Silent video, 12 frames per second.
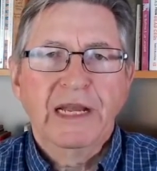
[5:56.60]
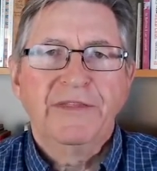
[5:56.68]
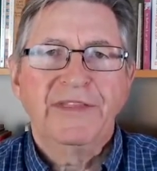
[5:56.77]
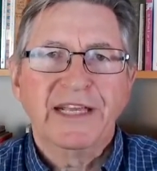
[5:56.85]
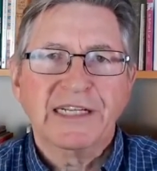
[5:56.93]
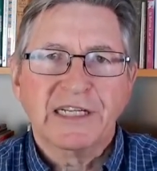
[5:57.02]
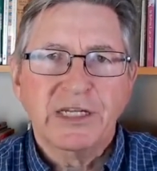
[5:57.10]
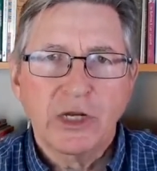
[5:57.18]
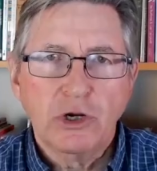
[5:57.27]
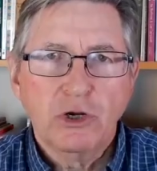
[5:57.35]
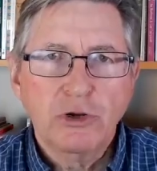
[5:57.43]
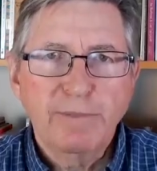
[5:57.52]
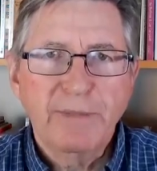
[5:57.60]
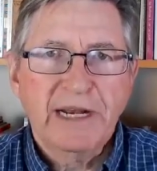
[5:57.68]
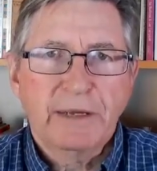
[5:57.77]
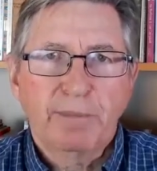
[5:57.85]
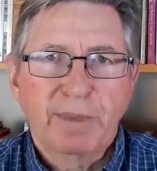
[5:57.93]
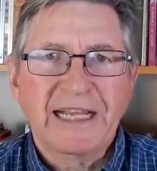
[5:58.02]
there's no
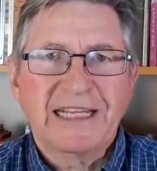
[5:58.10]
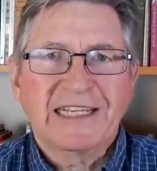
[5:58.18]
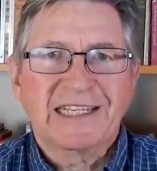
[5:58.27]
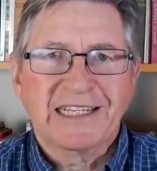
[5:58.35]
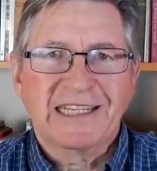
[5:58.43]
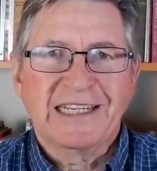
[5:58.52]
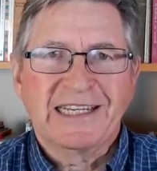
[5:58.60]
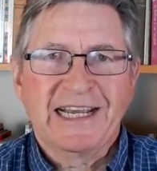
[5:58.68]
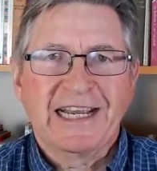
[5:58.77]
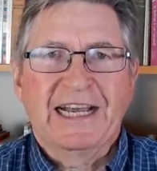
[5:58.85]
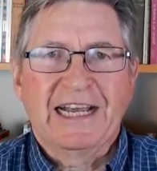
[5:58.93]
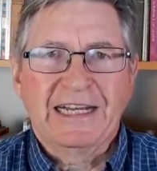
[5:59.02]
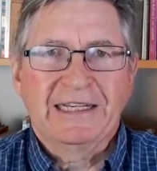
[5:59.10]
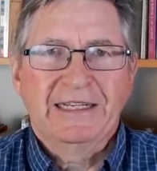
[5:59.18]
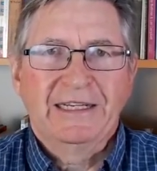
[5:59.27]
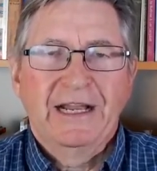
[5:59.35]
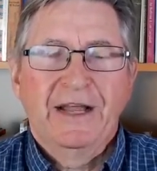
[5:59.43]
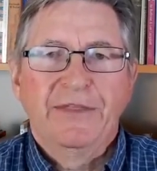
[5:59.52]
better place to start
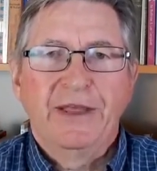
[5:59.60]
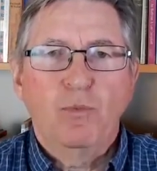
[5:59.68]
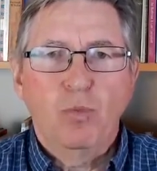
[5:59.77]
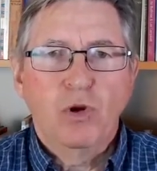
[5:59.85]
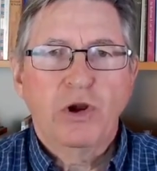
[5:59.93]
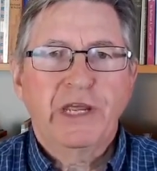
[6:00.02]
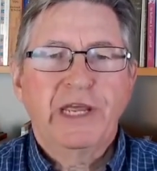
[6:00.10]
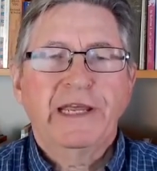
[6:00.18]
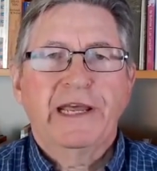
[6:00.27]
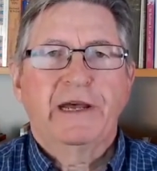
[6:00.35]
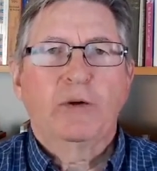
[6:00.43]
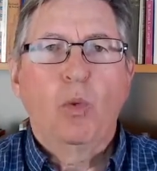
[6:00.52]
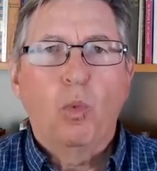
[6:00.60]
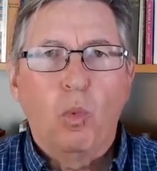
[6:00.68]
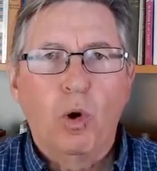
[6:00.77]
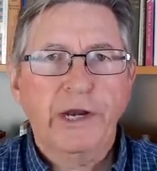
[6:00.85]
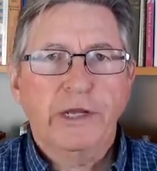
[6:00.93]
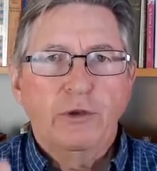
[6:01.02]
than working out
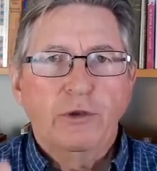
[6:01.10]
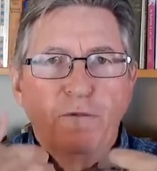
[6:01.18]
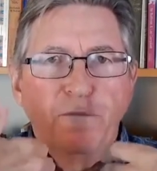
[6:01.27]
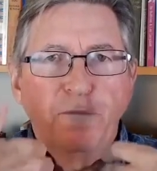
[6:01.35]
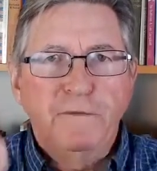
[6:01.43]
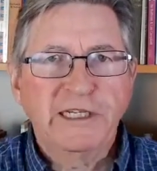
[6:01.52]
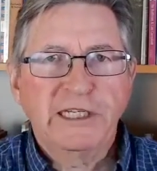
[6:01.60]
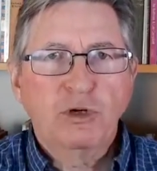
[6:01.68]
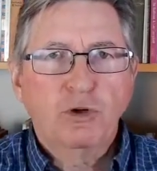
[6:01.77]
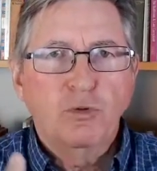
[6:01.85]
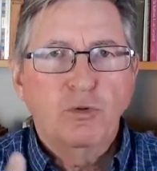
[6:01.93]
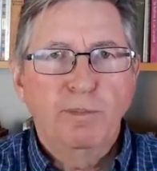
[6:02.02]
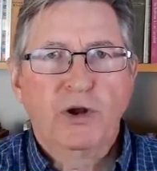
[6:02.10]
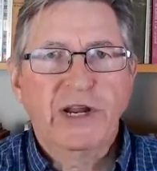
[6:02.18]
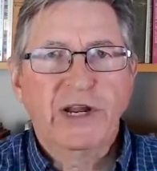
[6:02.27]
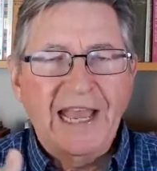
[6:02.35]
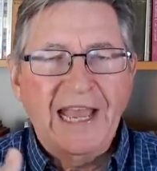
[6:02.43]
what your physical body